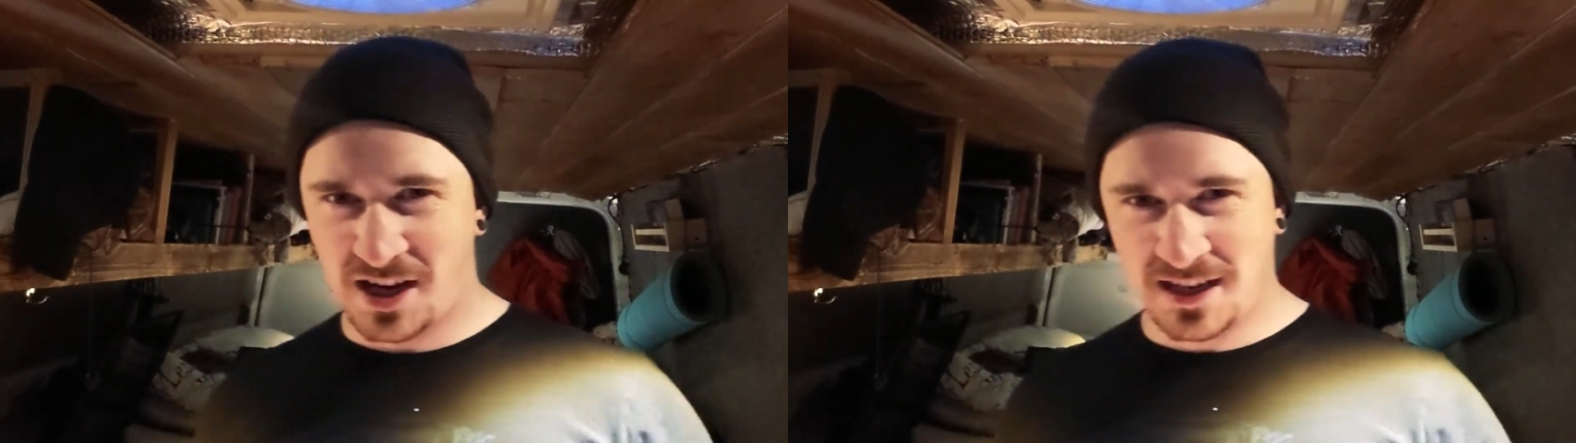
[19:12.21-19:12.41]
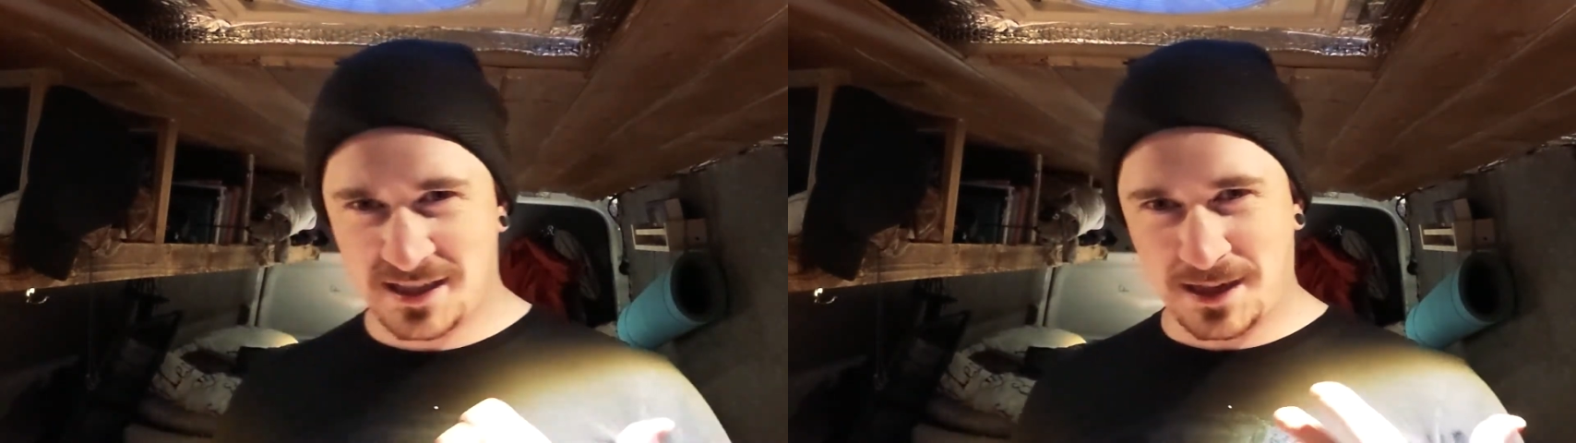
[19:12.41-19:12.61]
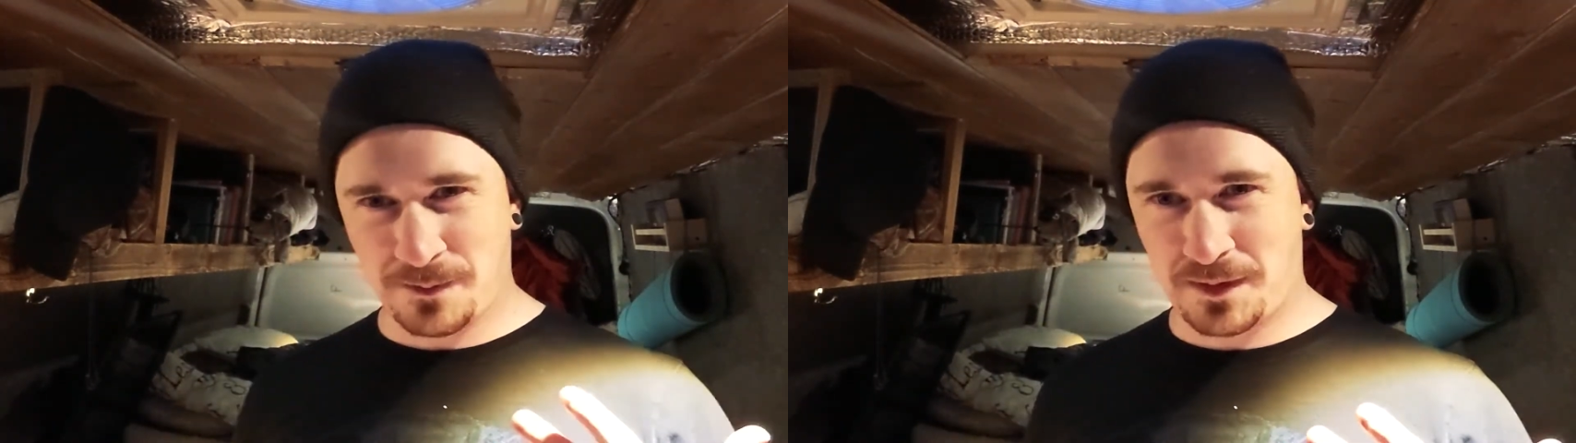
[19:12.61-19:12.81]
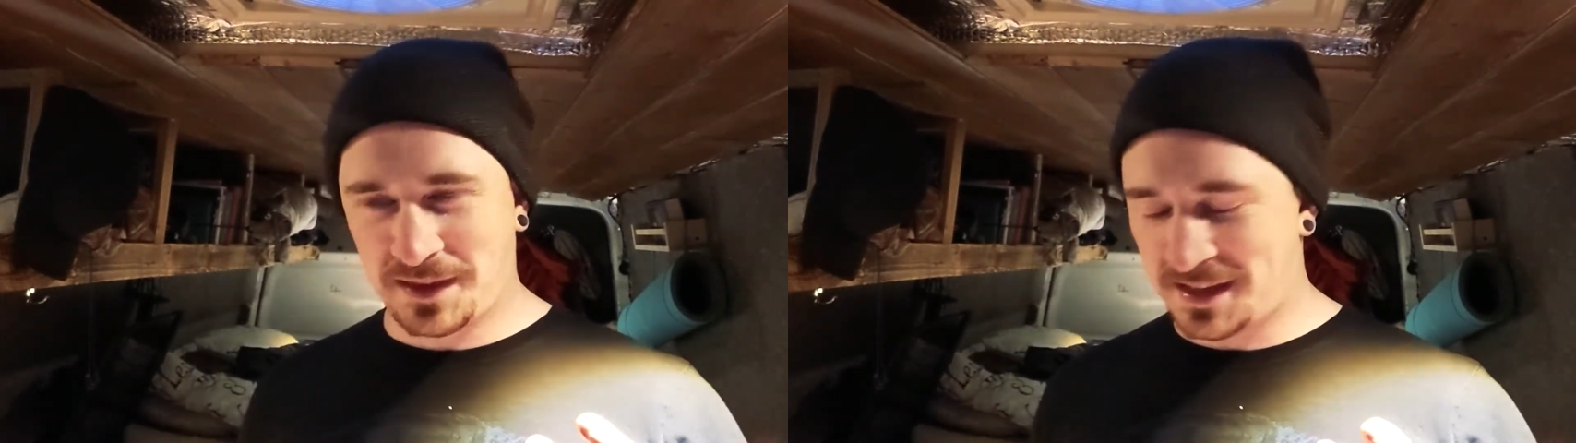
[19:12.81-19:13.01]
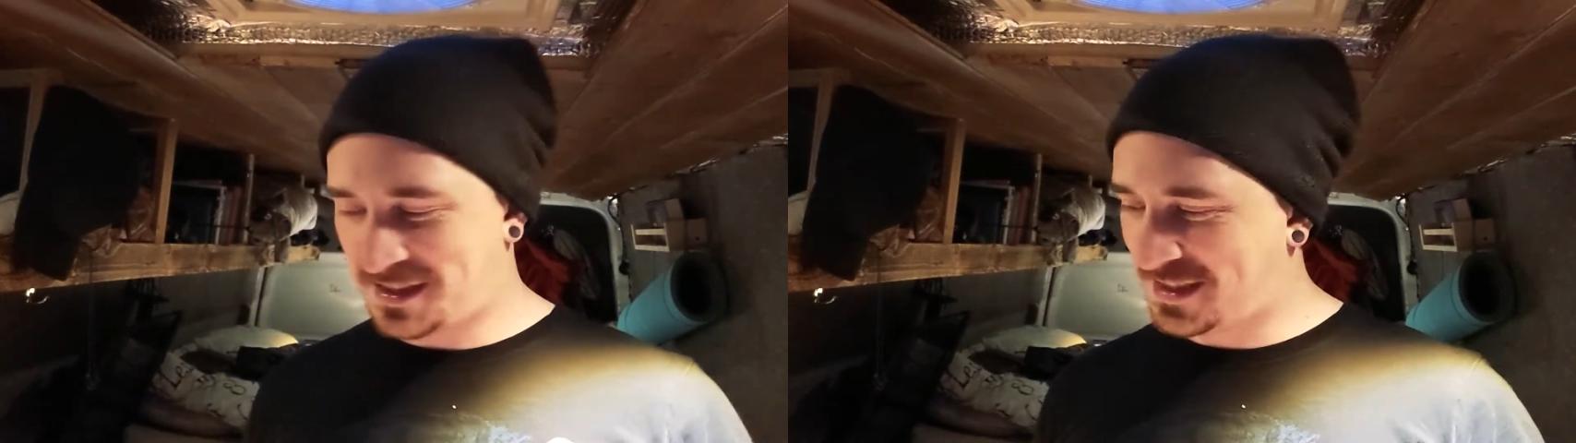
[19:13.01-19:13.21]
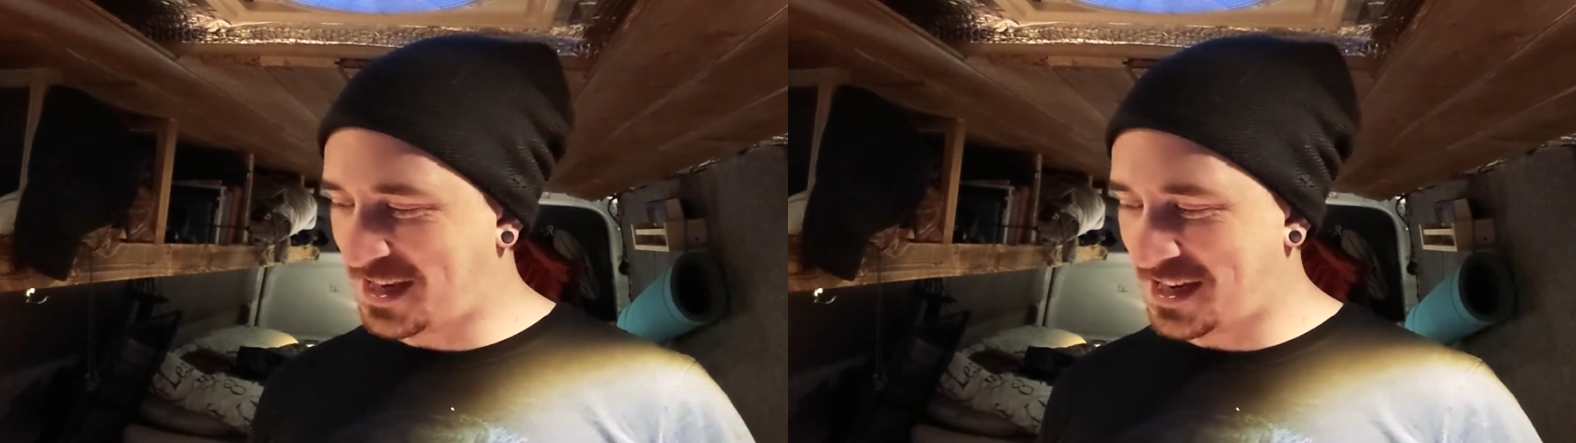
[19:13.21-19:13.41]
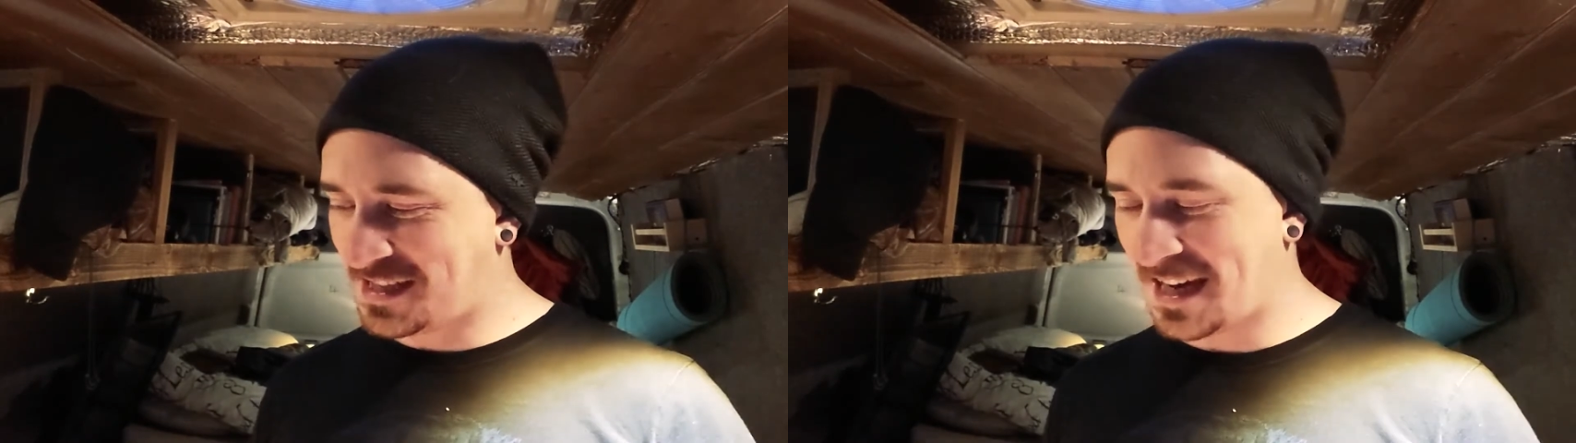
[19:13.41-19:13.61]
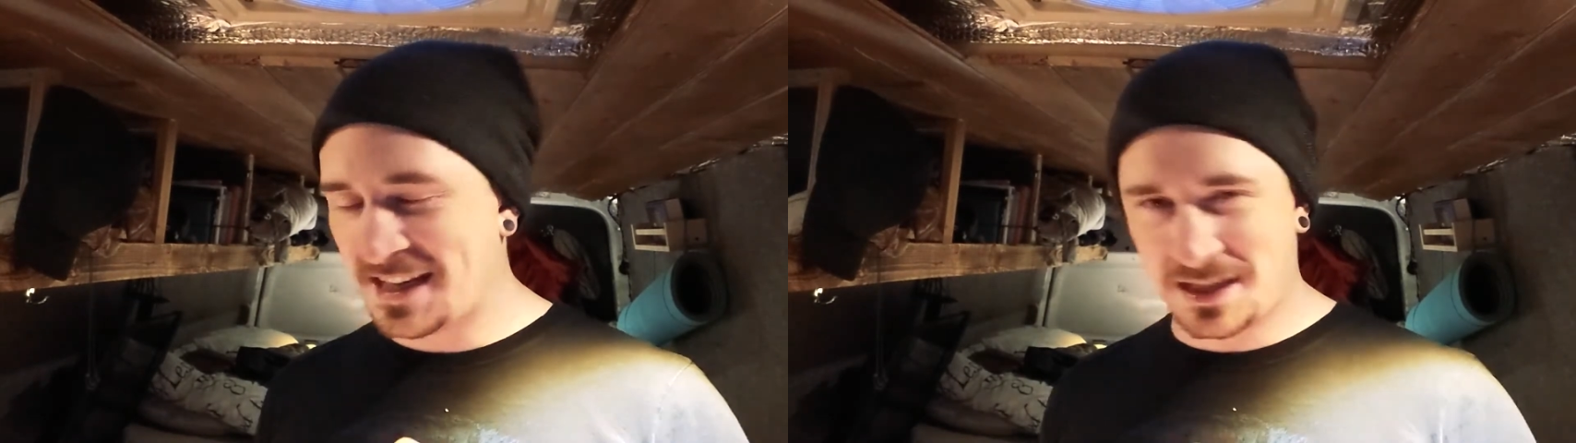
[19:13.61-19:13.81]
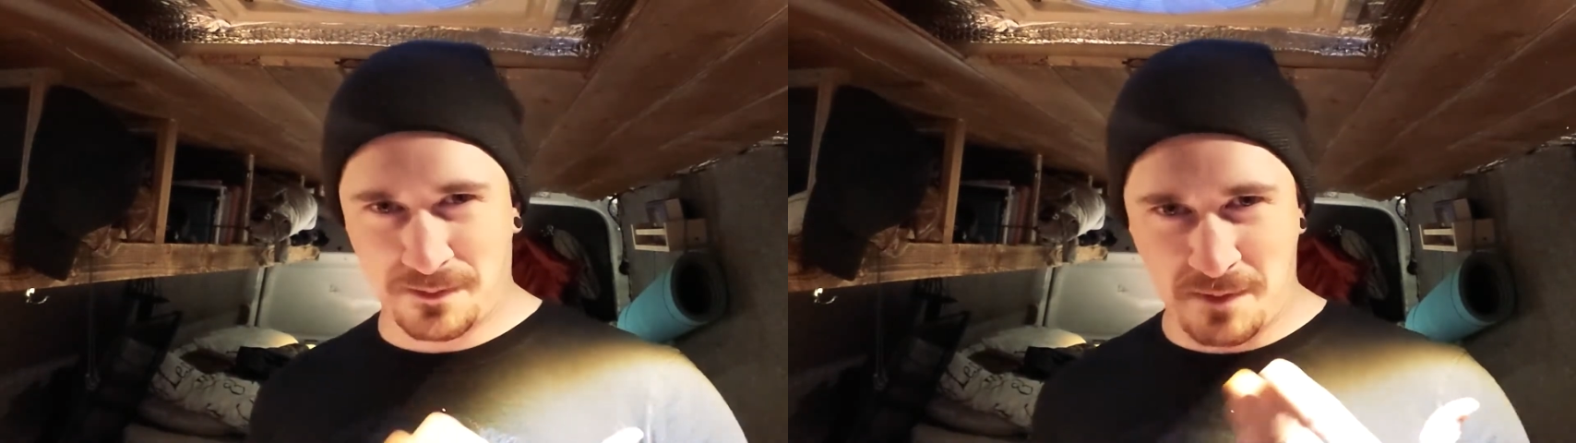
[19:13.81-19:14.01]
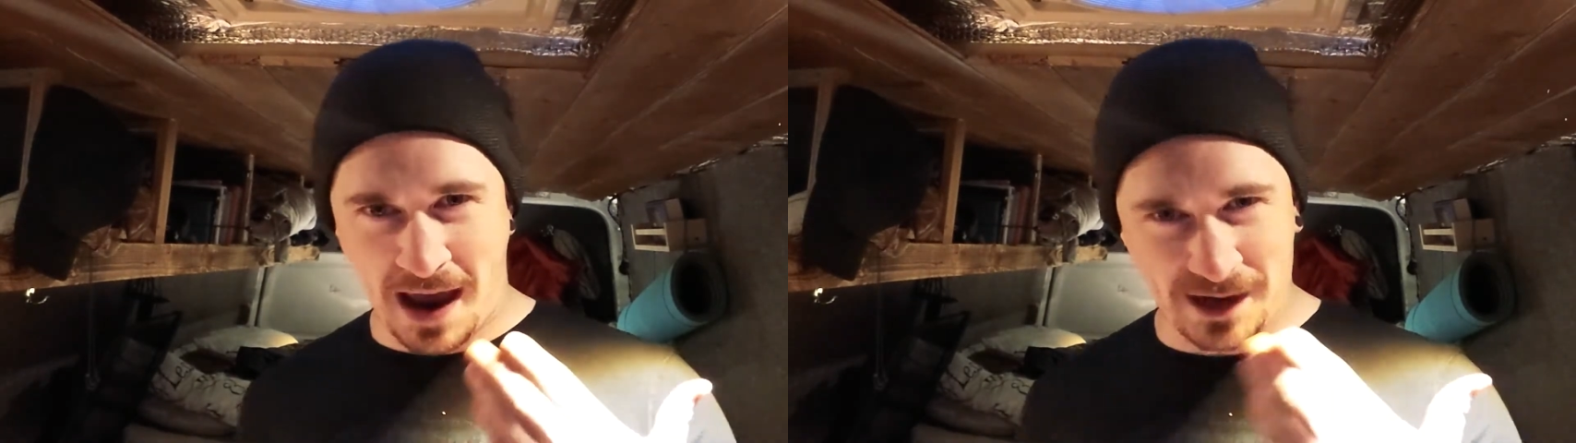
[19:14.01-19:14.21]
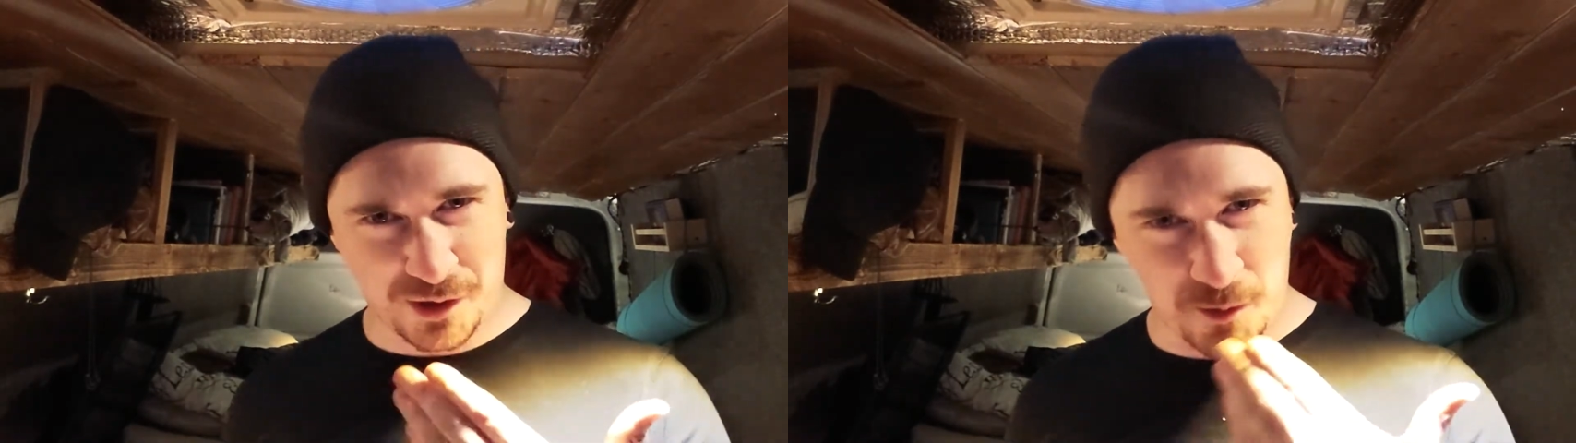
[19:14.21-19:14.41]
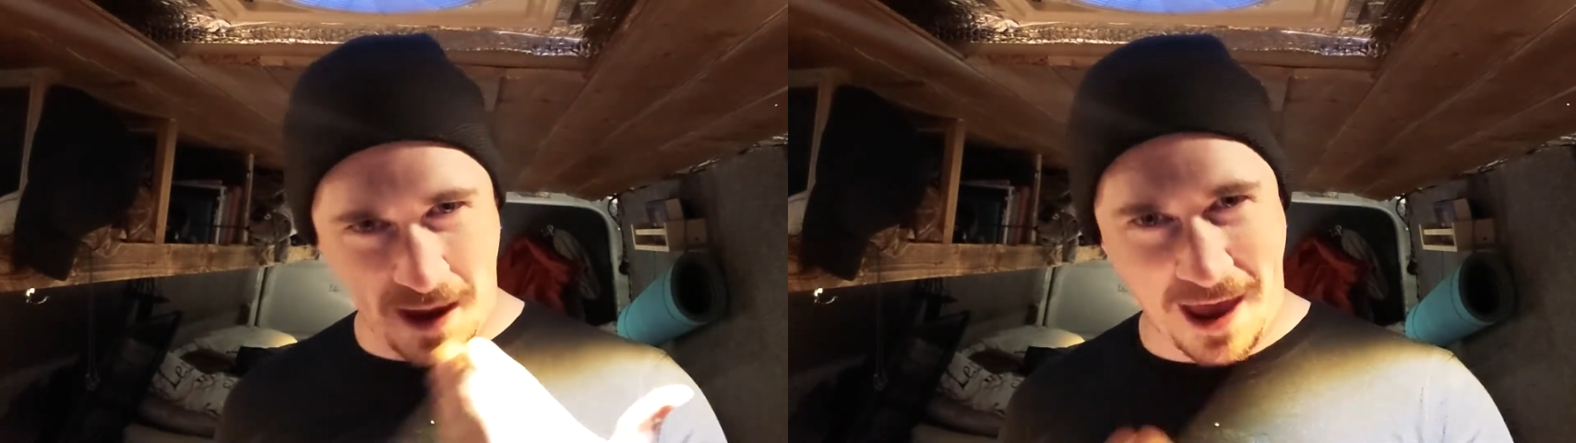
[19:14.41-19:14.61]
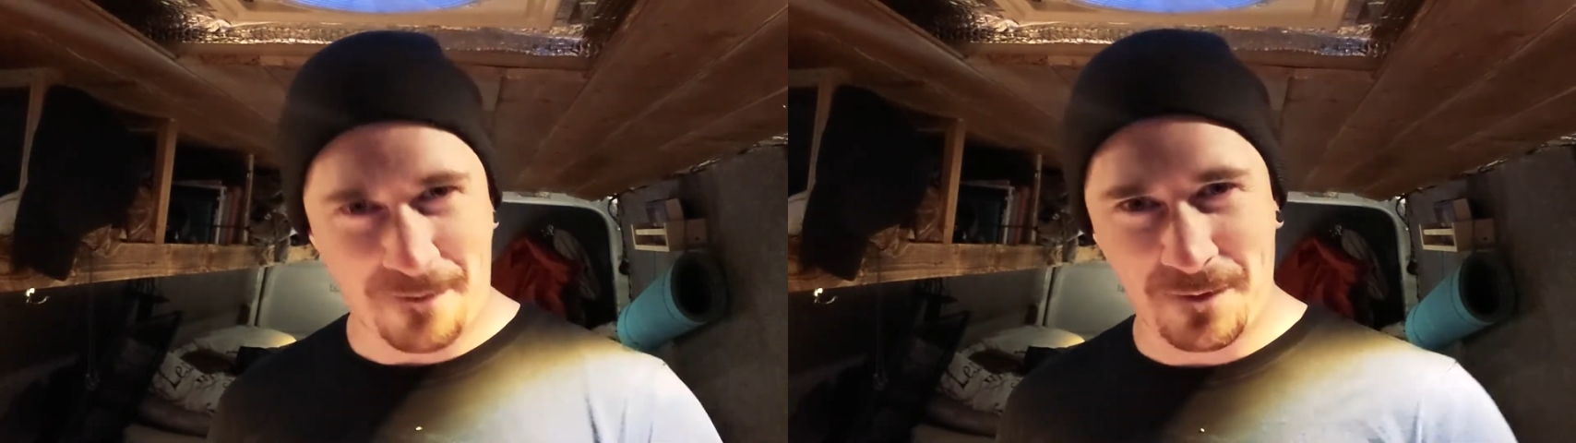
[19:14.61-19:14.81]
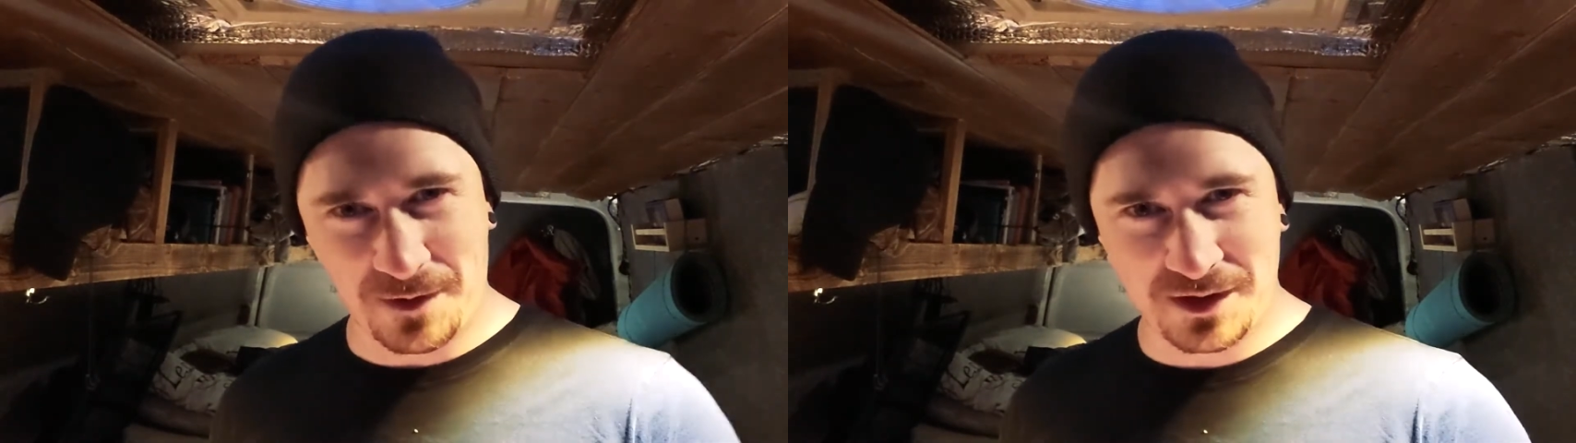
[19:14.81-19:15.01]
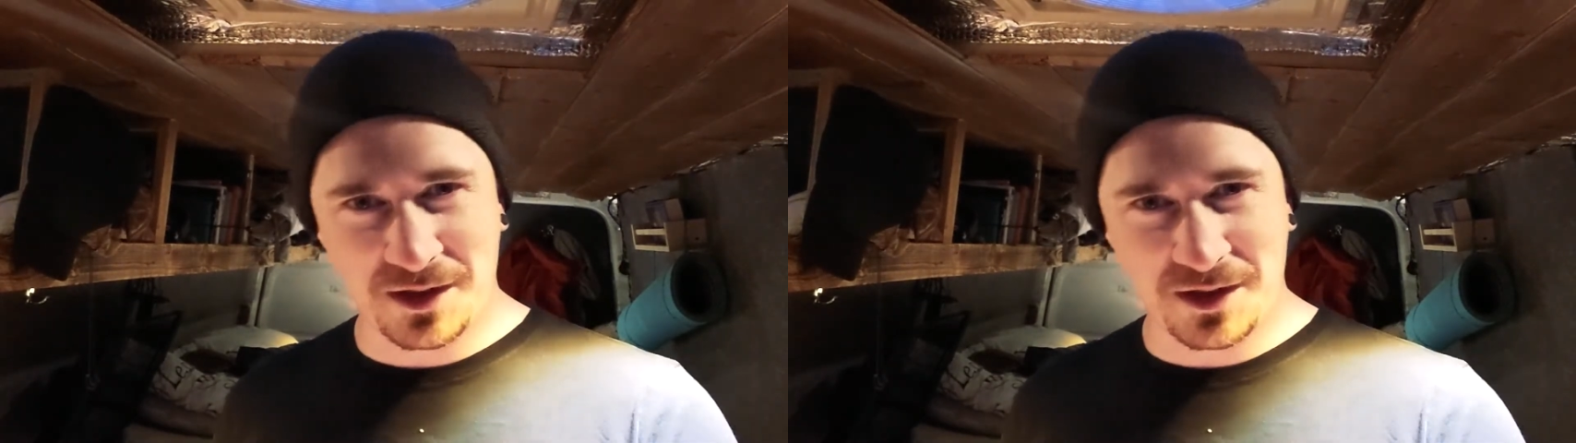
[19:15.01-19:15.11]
and it's something that's gonna take some actual effort